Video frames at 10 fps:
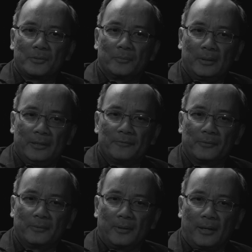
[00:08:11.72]
is really
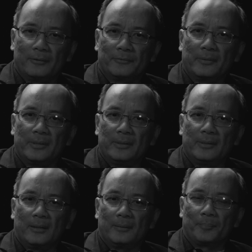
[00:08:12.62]
for
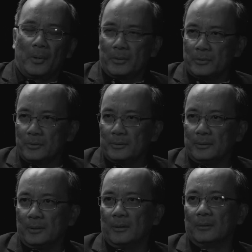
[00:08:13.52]
every
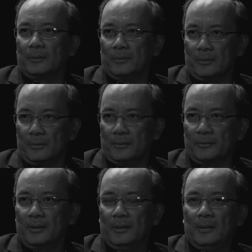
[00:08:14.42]
person on the
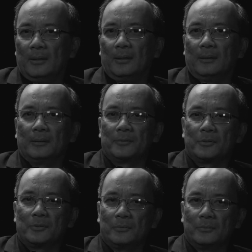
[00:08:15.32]
earth
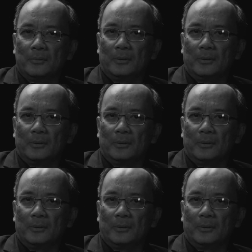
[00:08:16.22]
to